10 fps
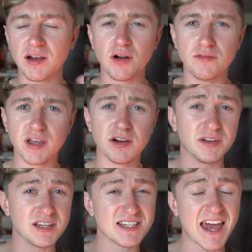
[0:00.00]
they're over here
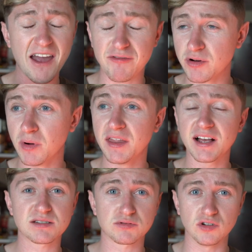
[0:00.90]
and it's everywhere.
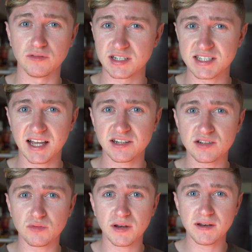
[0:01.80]
That's sort of the
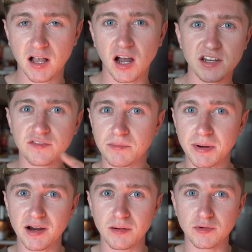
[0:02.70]
standard one, kind of
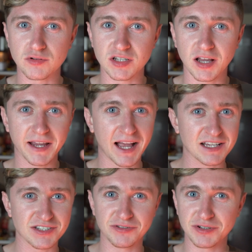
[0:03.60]
comparable to like
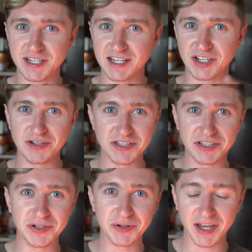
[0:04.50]
Asda or Tesco's in
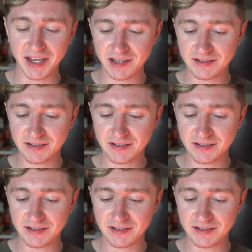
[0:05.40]
the UK.